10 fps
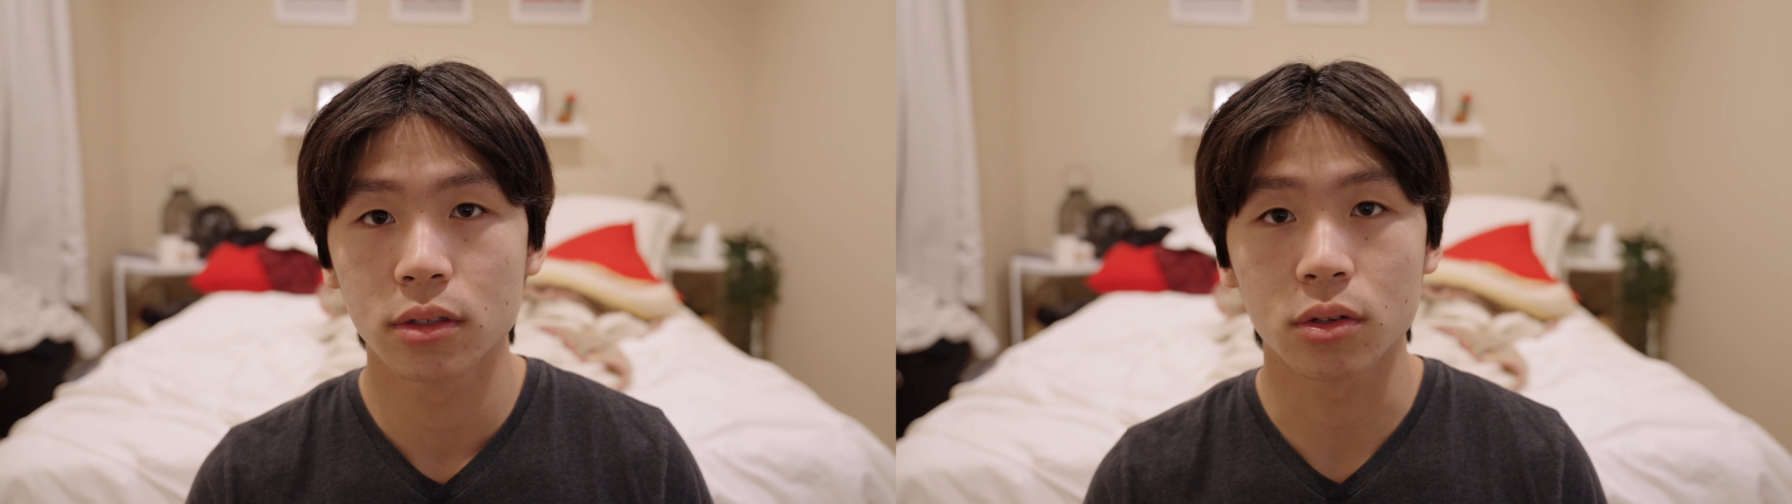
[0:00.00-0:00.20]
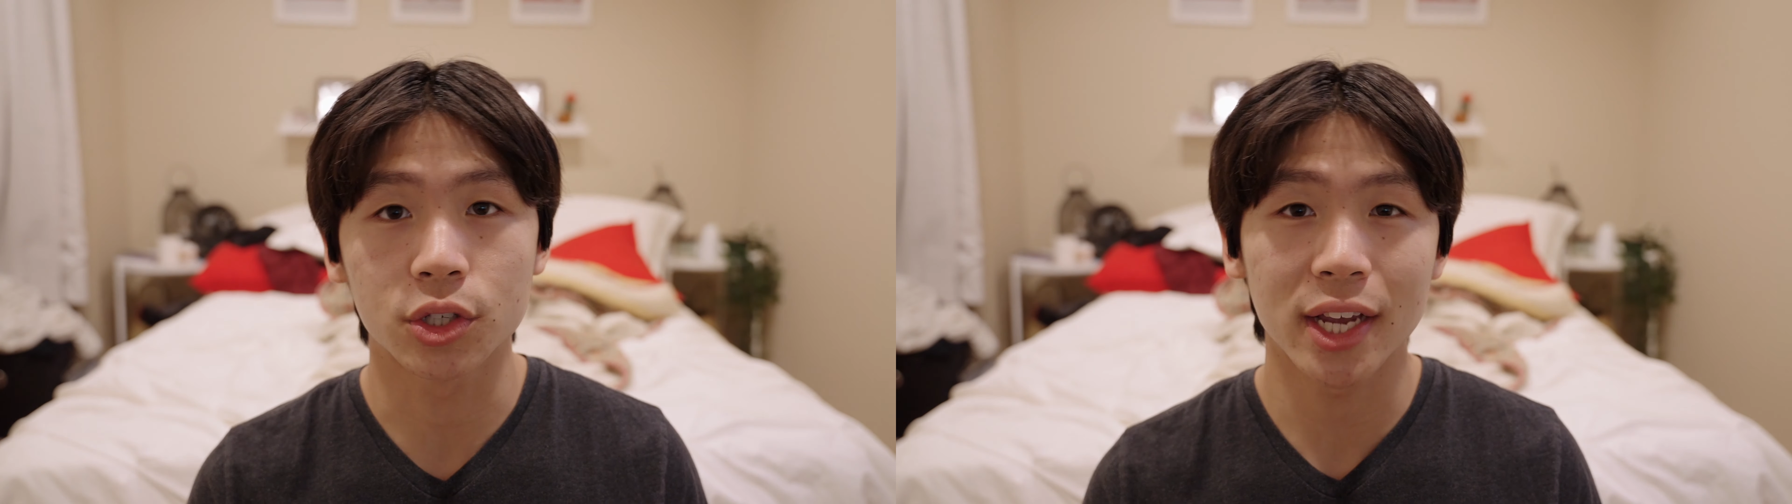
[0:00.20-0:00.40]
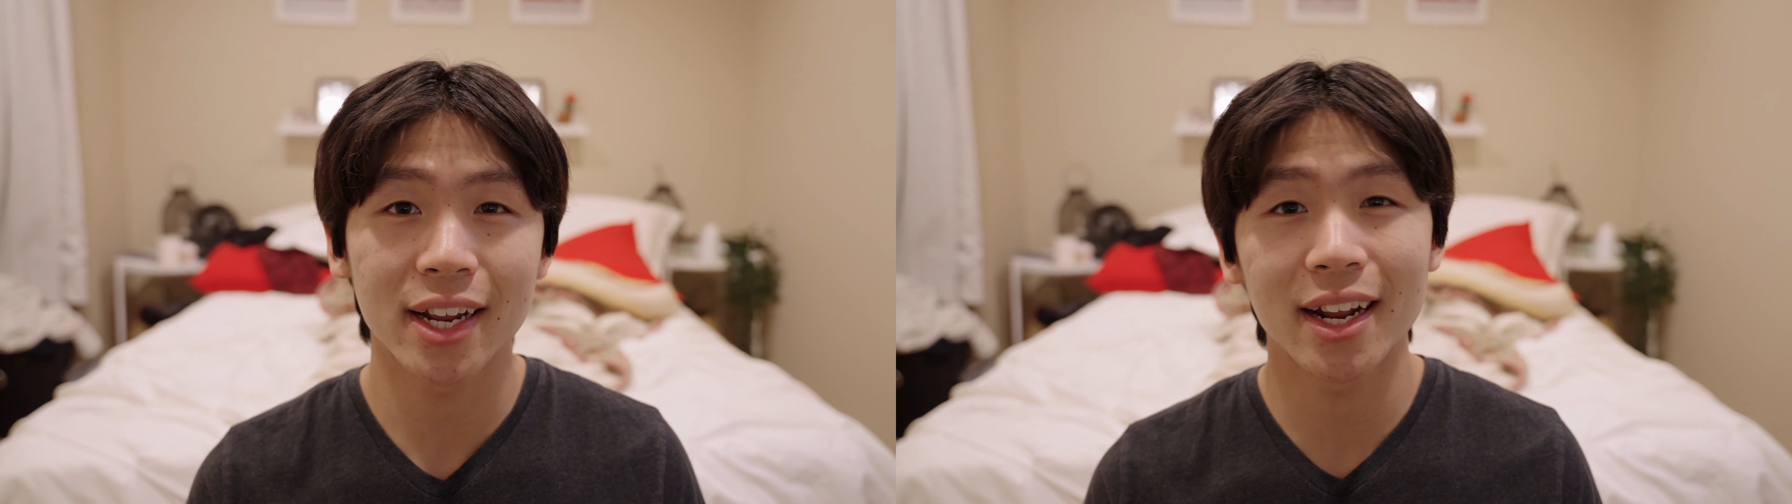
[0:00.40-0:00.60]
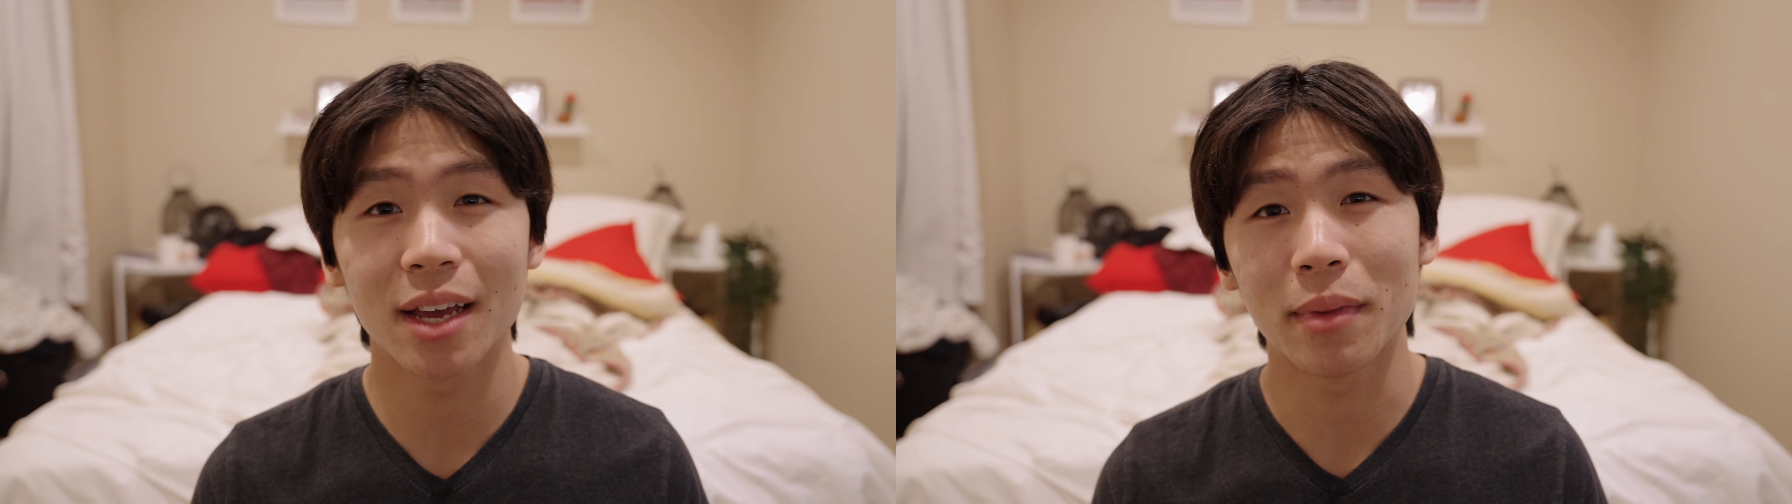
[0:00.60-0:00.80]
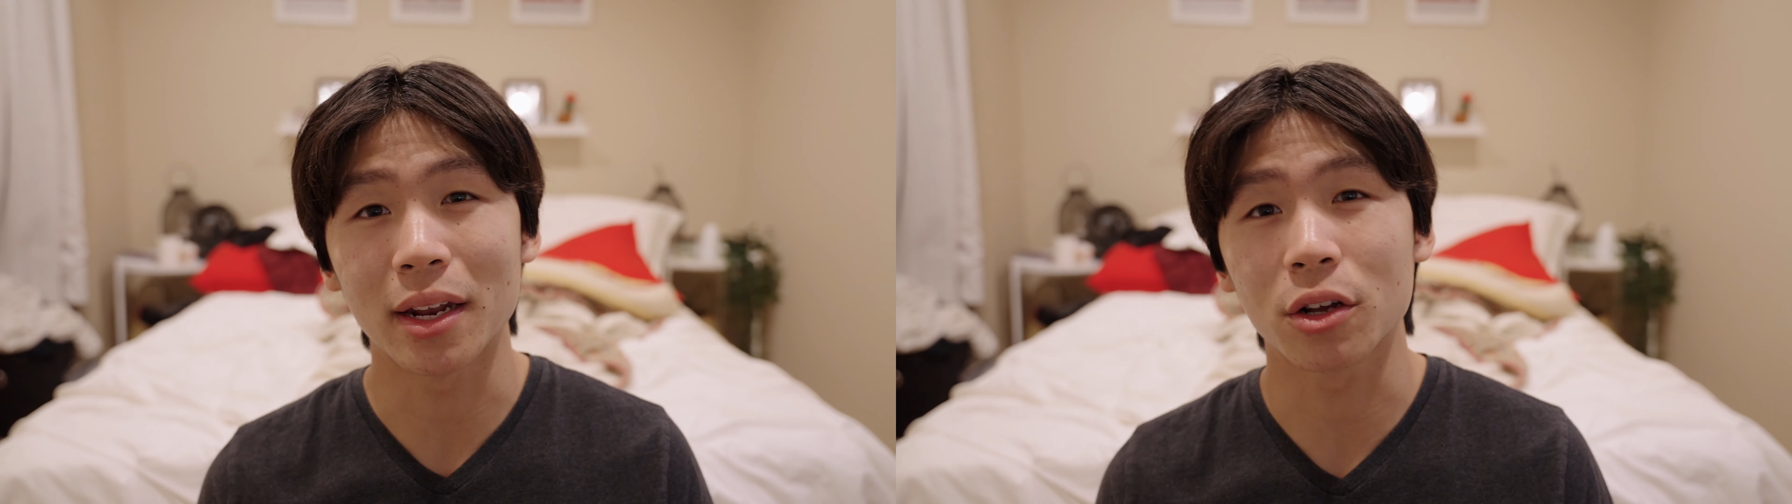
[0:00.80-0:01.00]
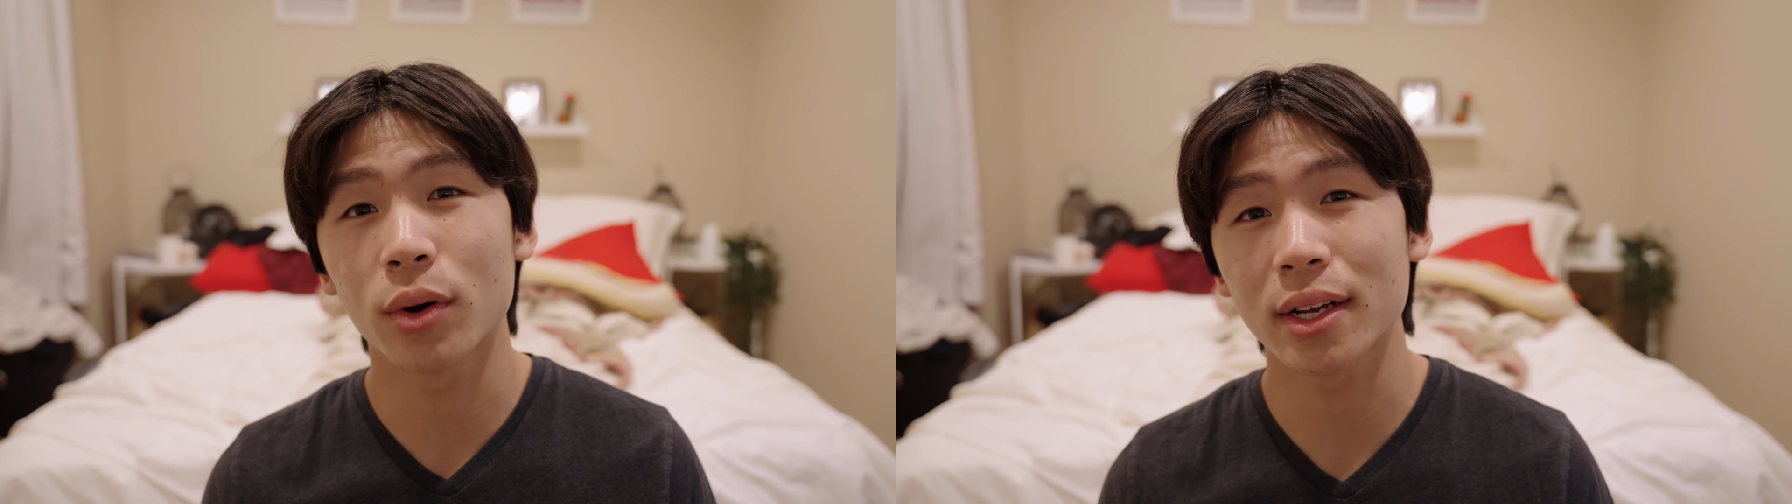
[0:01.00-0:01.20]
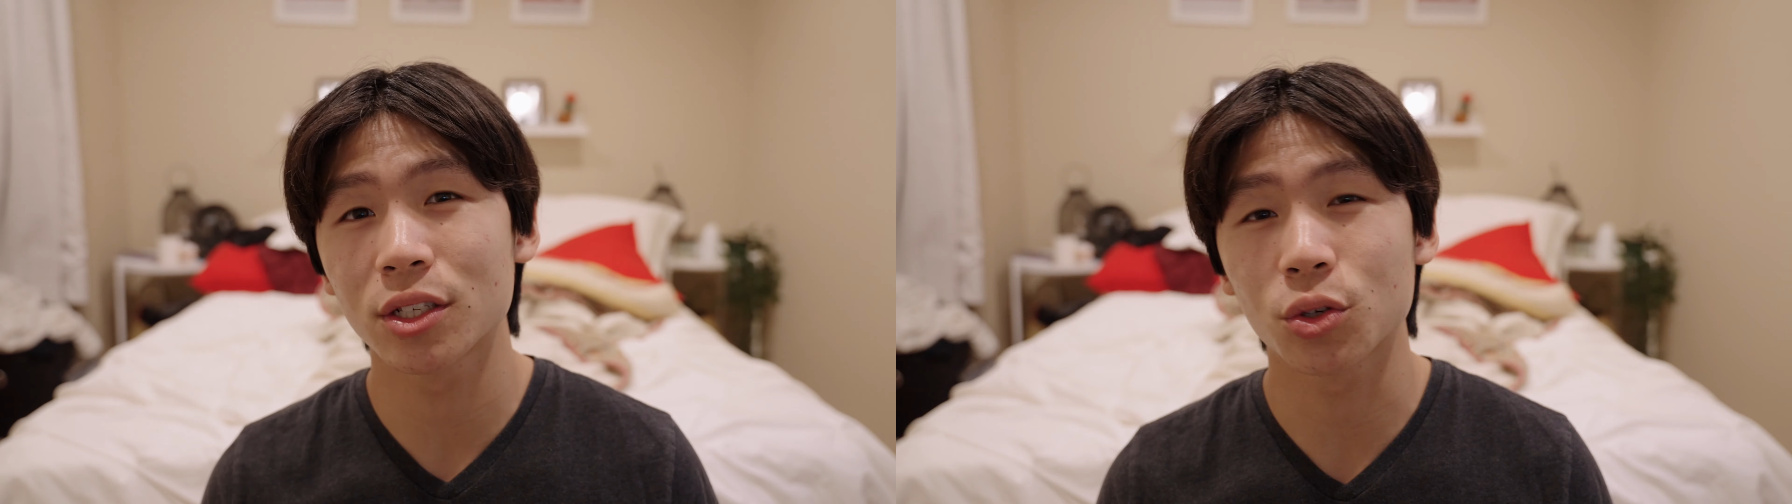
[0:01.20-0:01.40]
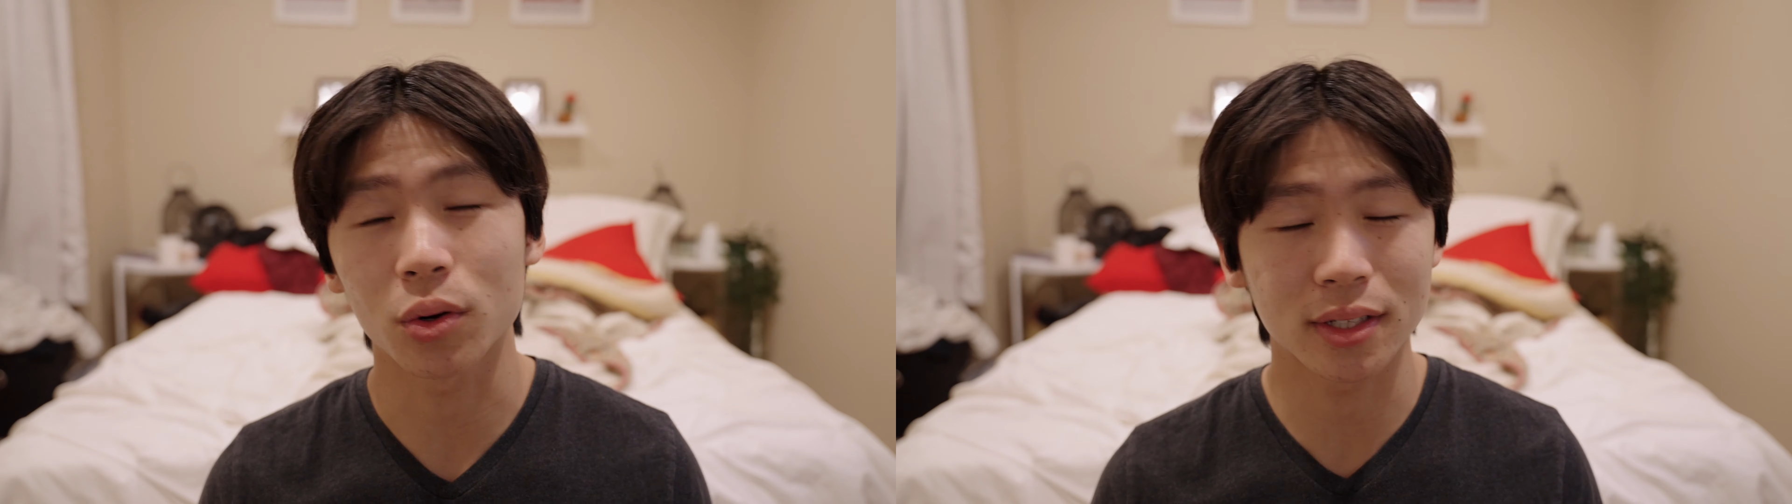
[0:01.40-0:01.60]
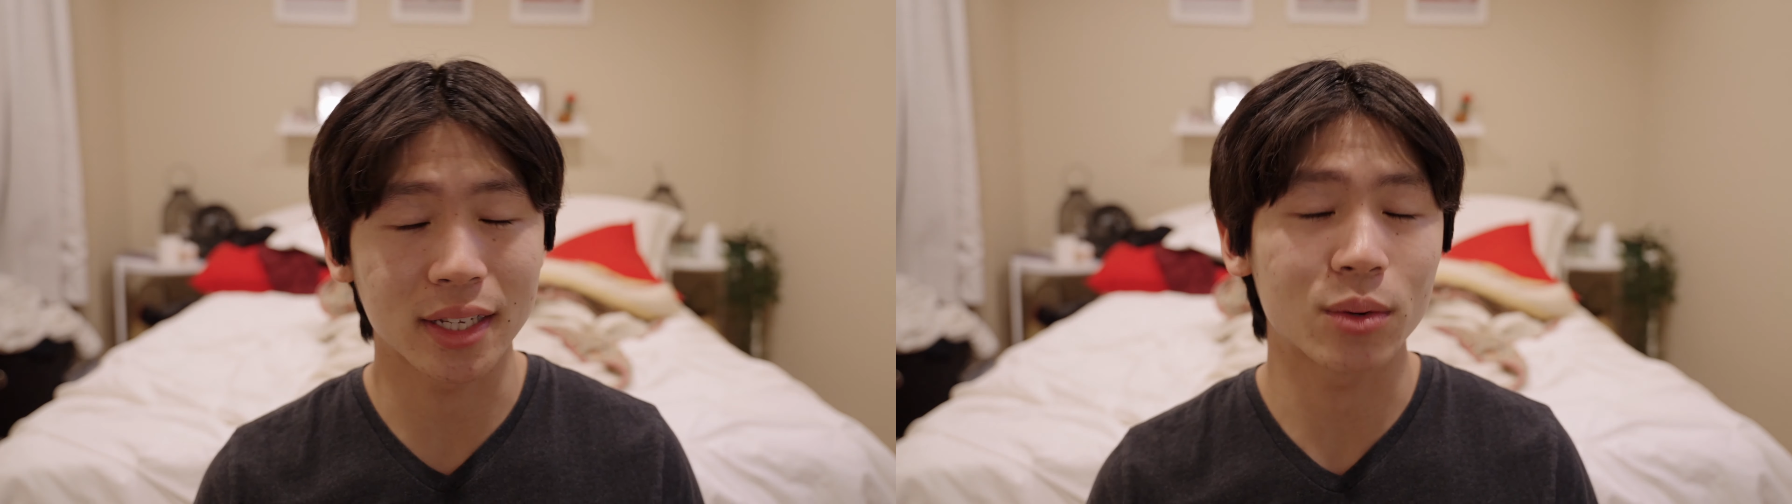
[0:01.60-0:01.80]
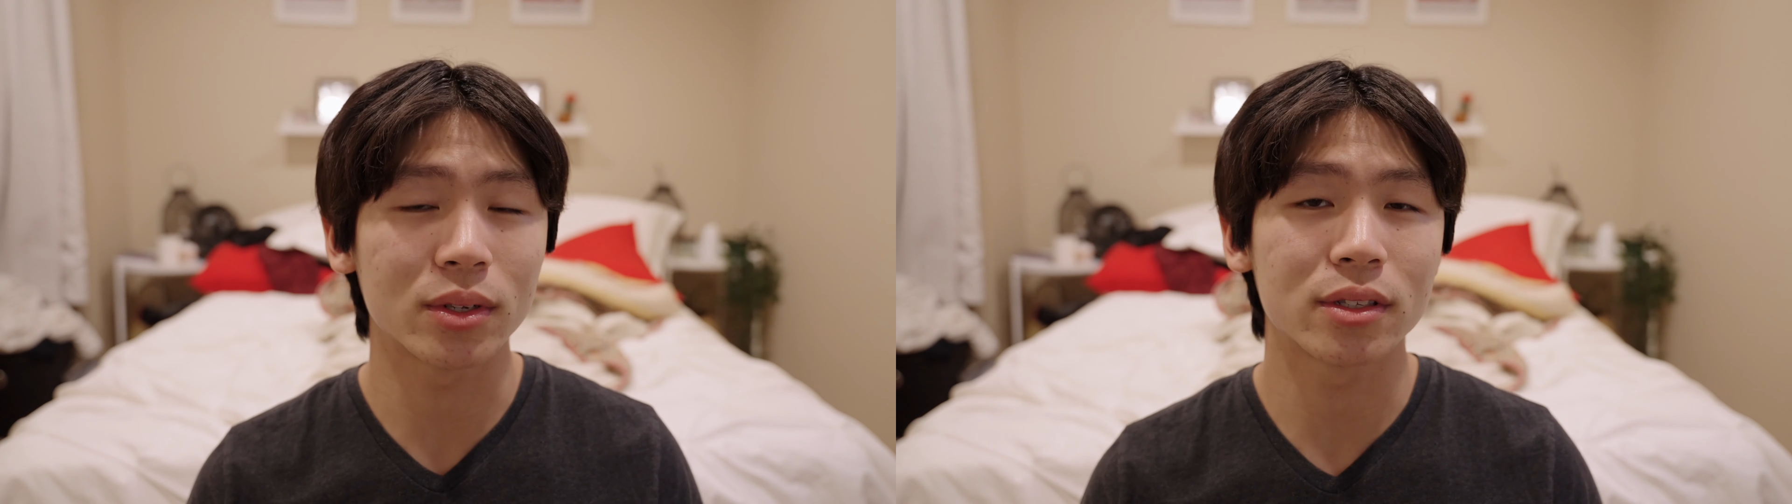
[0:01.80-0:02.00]
So Shane and I made a quick short
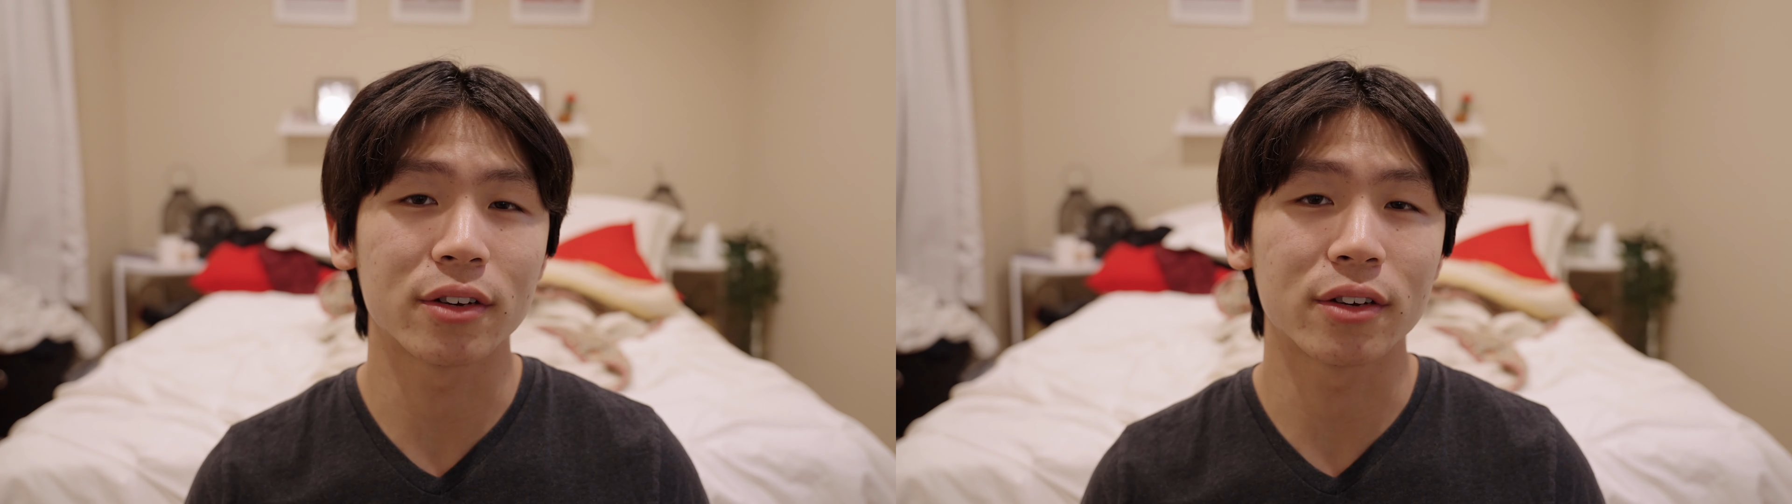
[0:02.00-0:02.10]
sequence